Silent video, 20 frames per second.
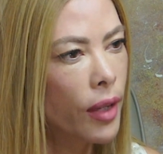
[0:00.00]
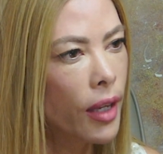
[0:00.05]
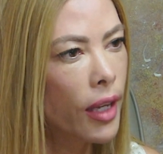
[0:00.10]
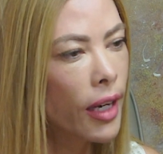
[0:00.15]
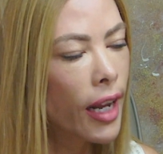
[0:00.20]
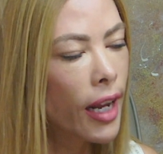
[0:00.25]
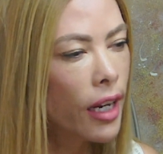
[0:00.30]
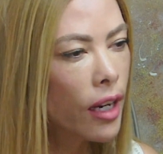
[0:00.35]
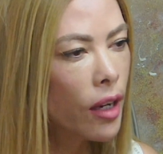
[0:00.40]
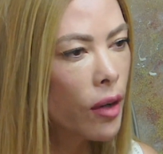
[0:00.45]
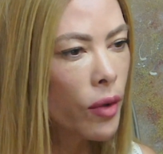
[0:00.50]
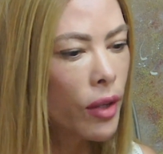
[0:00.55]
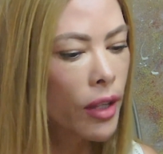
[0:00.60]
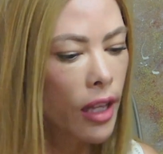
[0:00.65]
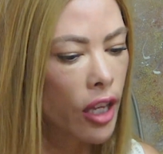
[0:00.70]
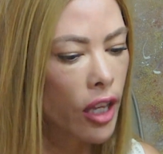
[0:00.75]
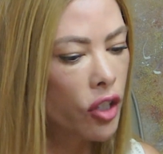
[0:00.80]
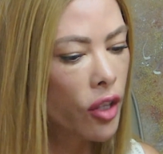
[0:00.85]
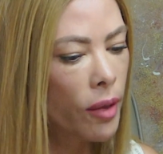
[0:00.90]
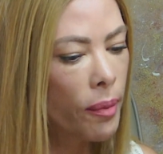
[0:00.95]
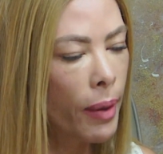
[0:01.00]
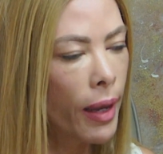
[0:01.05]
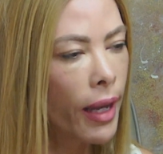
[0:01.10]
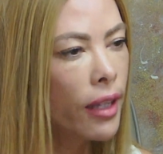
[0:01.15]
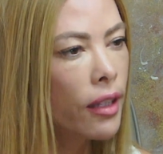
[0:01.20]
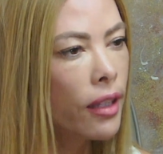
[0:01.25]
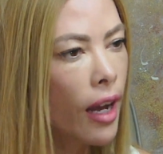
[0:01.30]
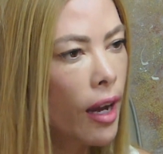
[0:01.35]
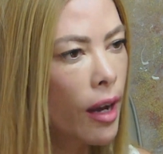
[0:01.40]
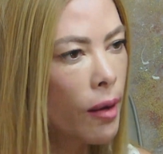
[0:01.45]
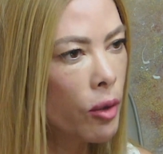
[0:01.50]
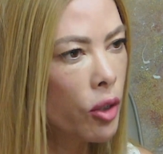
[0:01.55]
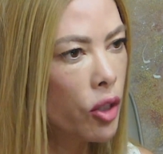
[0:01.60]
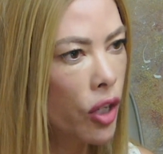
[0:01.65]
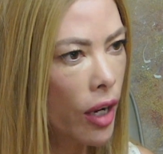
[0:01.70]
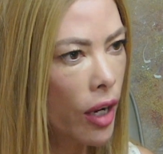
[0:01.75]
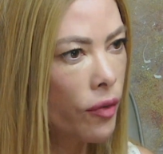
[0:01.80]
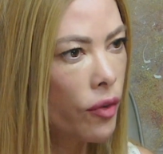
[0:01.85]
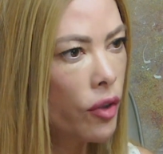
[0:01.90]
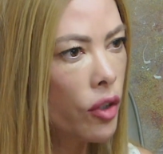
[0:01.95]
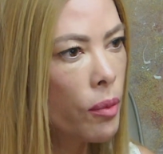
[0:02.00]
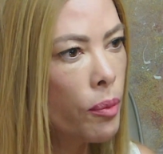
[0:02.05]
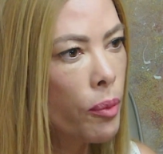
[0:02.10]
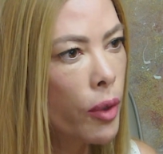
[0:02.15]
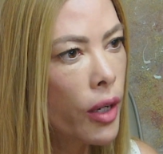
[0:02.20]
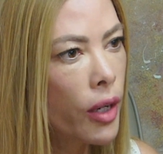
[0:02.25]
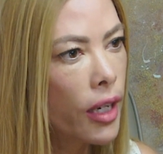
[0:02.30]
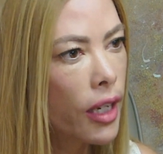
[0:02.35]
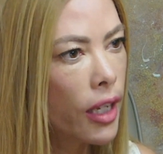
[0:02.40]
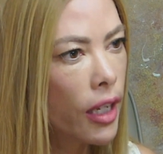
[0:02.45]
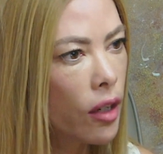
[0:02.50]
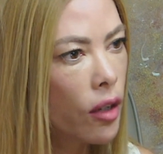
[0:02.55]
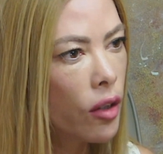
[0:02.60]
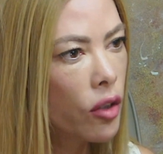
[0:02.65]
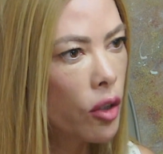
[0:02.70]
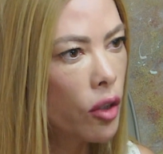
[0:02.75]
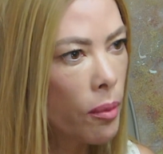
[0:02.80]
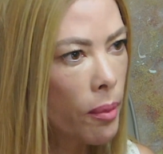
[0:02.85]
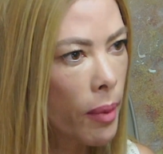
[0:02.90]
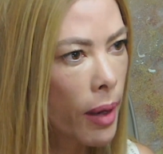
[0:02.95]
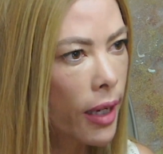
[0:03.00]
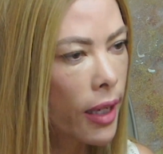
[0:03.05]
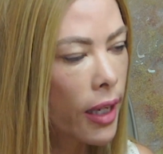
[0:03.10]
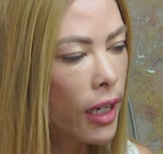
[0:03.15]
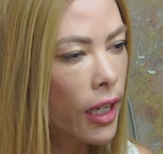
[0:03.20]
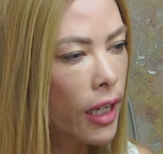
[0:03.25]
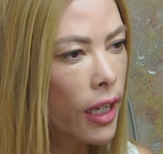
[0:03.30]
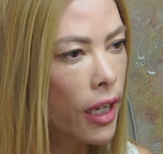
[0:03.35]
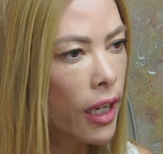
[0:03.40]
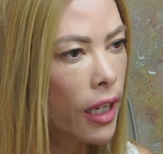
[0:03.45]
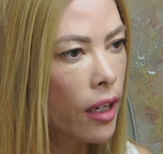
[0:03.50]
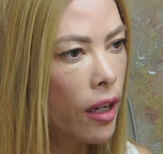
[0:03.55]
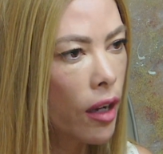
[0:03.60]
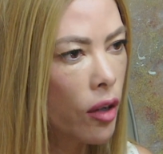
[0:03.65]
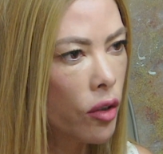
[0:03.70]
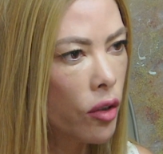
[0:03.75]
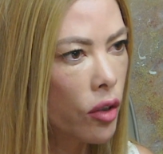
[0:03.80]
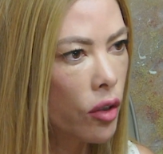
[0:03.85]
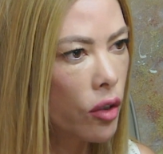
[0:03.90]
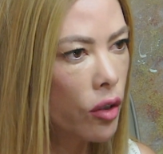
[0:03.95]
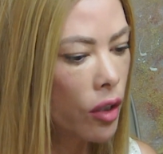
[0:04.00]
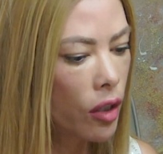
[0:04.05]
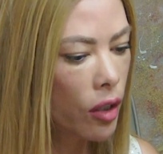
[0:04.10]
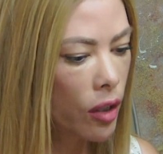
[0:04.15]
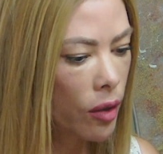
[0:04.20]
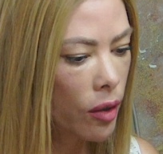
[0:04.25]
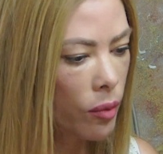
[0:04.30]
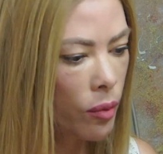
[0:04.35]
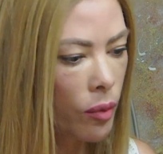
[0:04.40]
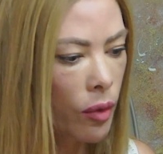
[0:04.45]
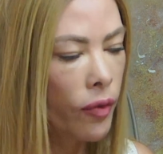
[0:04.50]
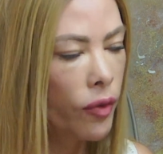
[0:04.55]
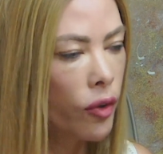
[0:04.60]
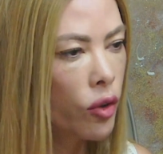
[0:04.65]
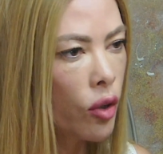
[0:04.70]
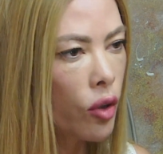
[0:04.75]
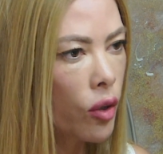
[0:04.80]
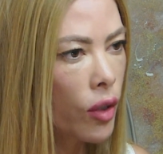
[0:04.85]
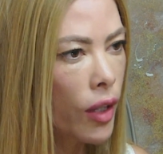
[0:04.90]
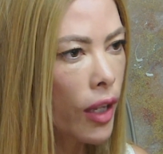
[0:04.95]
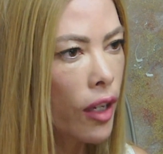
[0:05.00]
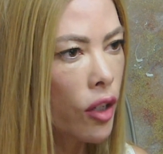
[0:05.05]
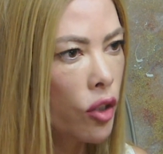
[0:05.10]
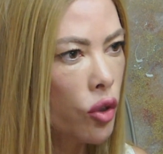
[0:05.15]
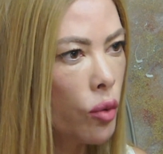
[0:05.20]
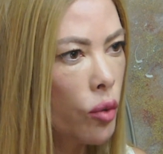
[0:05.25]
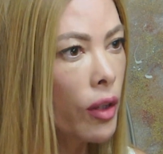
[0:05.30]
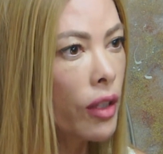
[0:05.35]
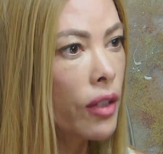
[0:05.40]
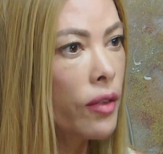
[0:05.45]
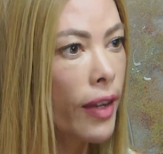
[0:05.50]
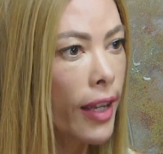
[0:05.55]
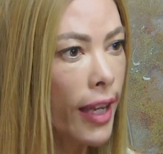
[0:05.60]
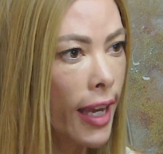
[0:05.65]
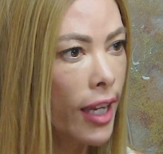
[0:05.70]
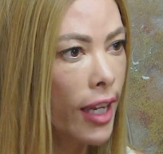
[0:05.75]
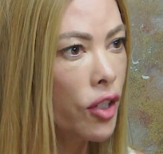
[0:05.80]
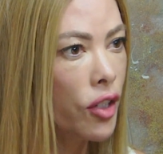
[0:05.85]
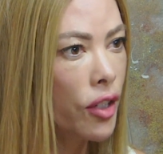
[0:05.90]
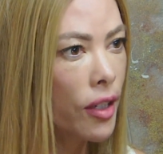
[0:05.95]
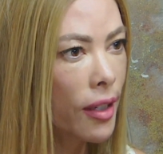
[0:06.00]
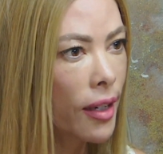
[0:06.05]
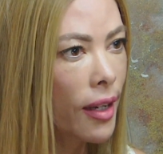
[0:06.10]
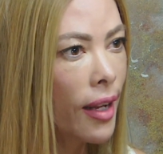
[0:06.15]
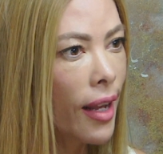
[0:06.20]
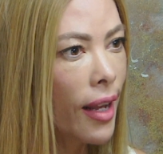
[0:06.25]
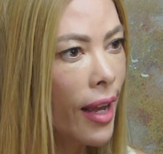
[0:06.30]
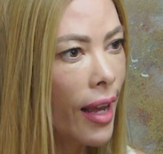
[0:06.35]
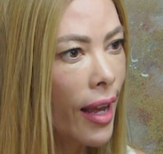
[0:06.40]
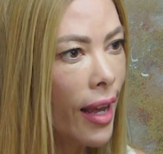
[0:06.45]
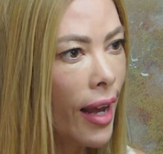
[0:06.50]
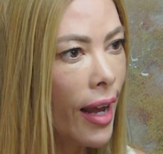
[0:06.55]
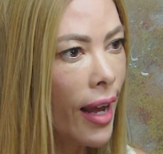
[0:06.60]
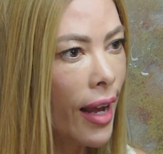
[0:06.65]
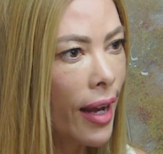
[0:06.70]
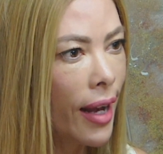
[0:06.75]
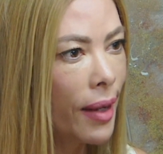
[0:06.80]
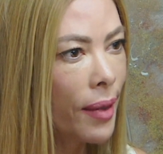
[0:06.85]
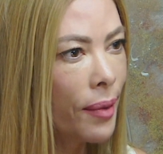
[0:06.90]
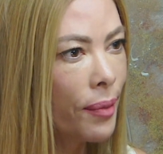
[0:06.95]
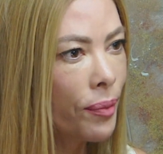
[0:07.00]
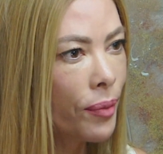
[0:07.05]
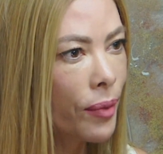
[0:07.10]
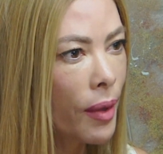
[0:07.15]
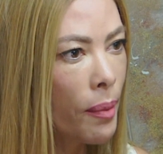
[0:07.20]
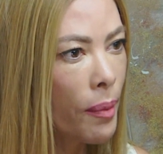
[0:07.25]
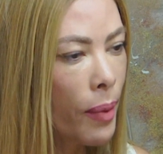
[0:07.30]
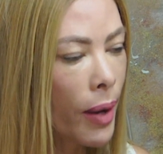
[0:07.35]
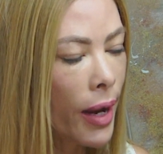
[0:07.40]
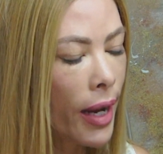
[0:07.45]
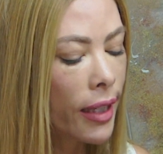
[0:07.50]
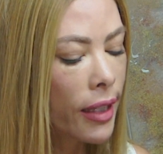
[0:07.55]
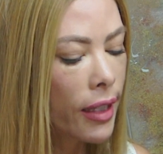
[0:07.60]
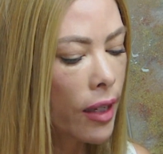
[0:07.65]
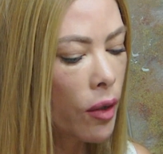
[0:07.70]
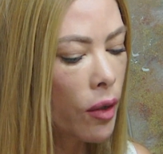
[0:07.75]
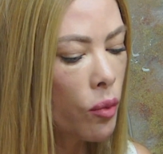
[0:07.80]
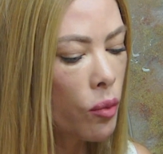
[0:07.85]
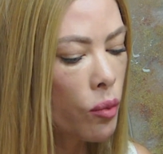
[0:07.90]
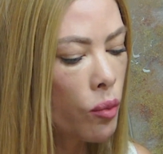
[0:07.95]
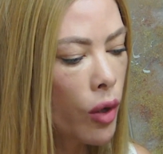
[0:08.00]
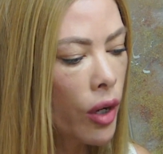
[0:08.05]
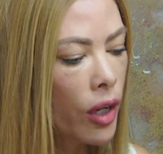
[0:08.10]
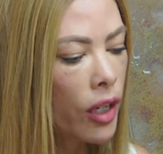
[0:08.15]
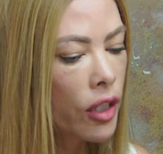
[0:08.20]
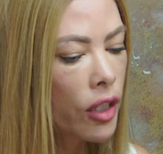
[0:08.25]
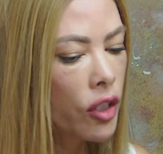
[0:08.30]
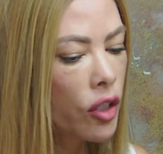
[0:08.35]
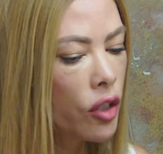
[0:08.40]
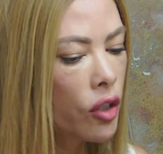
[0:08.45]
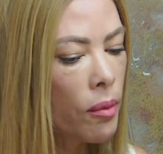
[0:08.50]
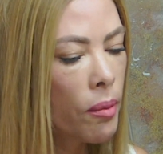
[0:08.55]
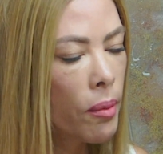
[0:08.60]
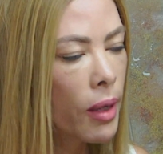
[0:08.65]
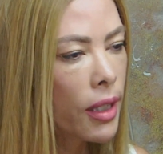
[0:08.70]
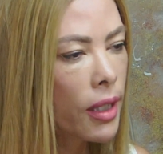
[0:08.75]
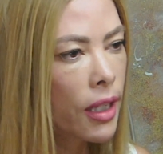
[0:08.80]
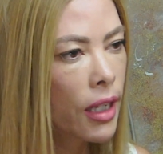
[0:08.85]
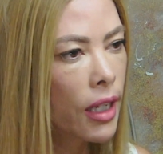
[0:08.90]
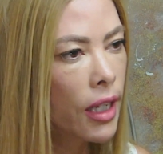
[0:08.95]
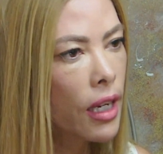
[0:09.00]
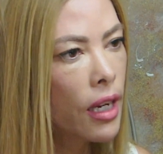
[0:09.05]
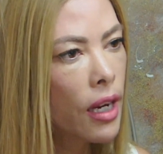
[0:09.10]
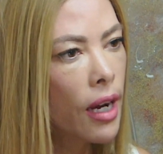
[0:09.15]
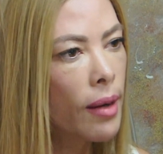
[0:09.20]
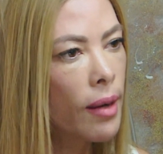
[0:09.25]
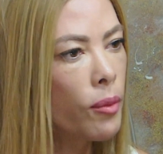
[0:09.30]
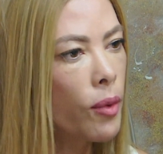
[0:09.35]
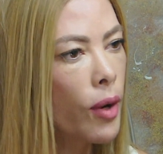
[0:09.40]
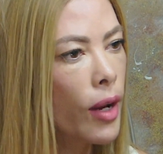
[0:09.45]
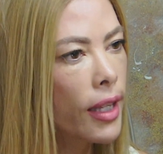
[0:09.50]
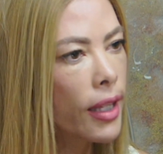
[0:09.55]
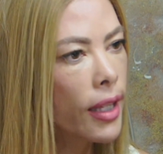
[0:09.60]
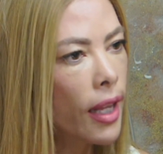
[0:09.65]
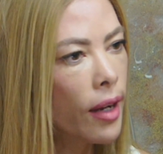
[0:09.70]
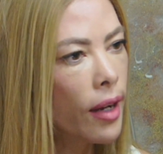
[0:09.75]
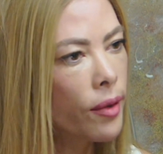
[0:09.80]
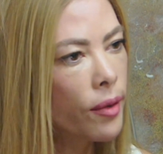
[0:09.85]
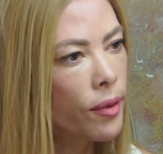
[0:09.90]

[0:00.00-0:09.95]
And I know it depends on how much effort you put it in on your marketing and on, you know, if you don't take a 2 weeks vacation. But what is your monthly income right now?